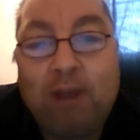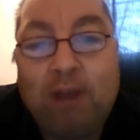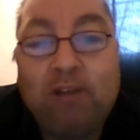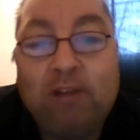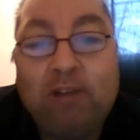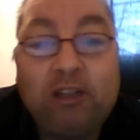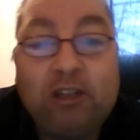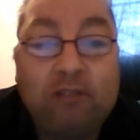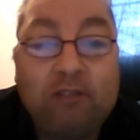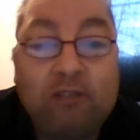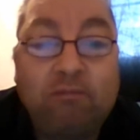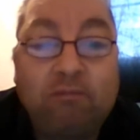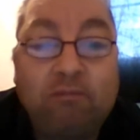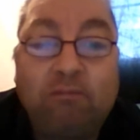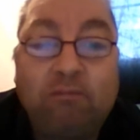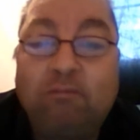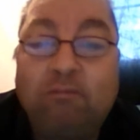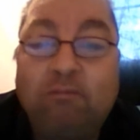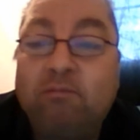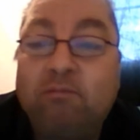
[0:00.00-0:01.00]
married.
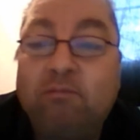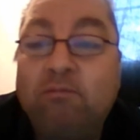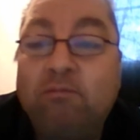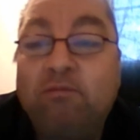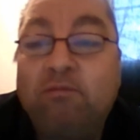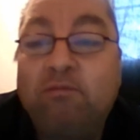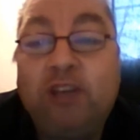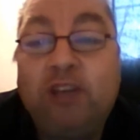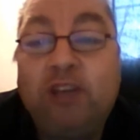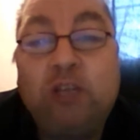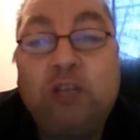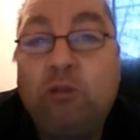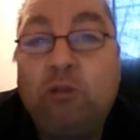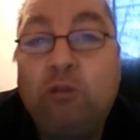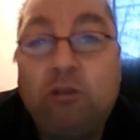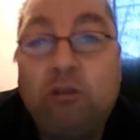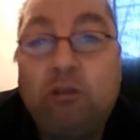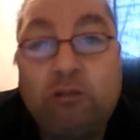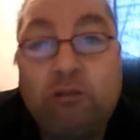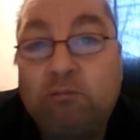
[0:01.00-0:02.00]
Things were
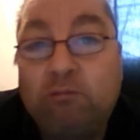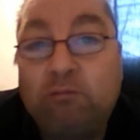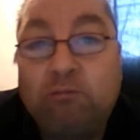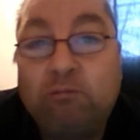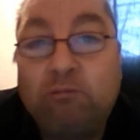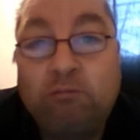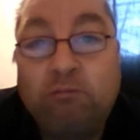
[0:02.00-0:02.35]
good.